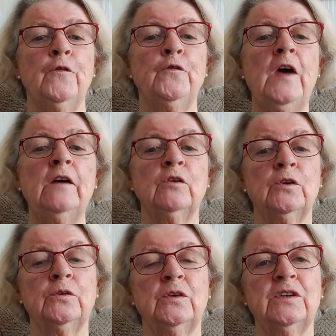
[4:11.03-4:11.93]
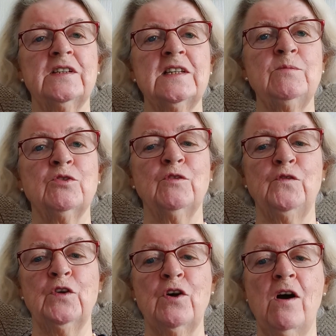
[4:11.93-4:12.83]
Pharaoh seems to have
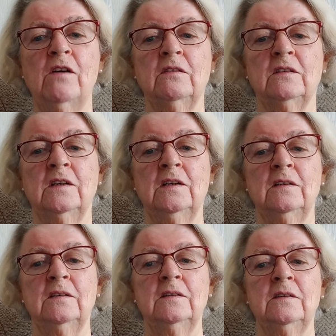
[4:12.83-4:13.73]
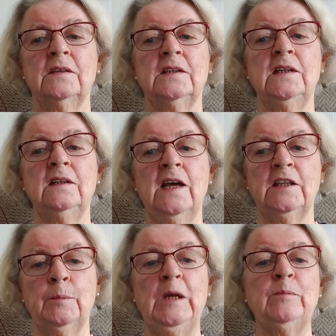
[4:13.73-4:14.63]
forgotten that he let
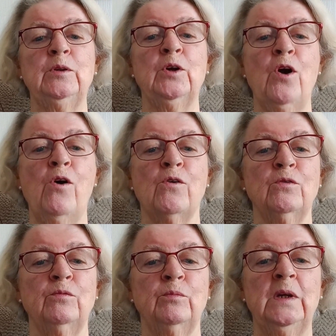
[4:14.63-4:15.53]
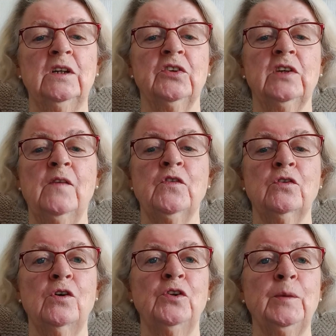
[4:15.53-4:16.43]
the people go because,
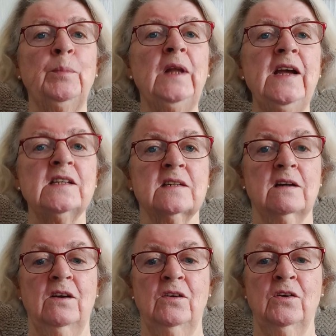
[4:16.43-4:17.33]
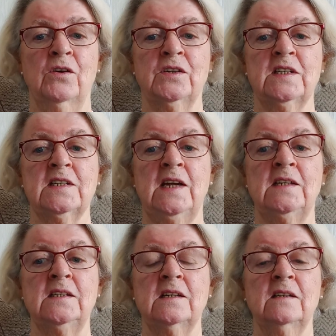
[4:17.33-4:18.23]
after all the plagues God
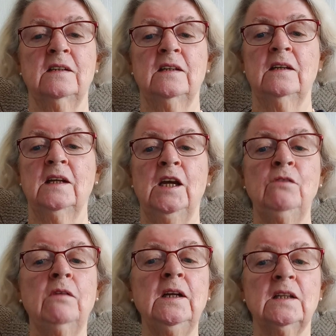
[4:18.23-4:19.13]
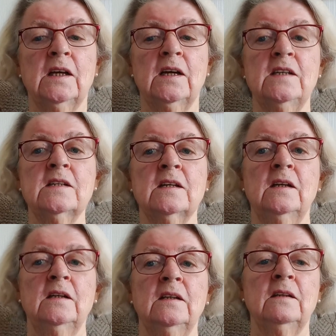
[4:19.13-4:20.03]
sent, he realized
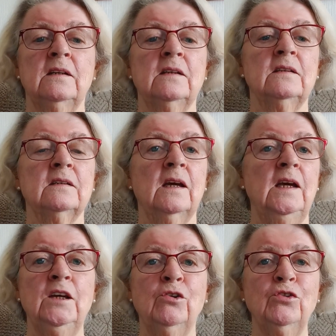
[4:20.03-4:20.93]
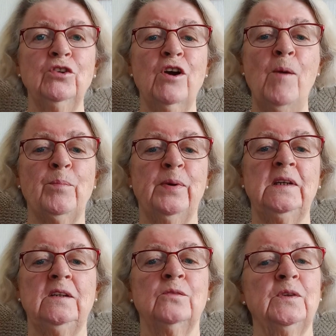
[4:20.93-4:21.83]
that he couldn't
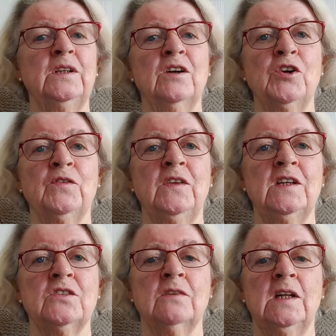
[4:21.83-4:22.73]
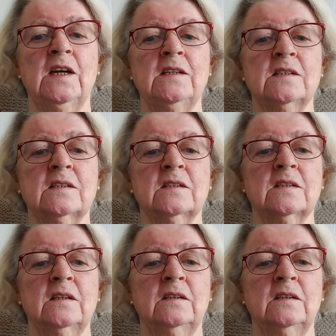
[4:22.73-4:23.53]
compete with the God of the Israelites.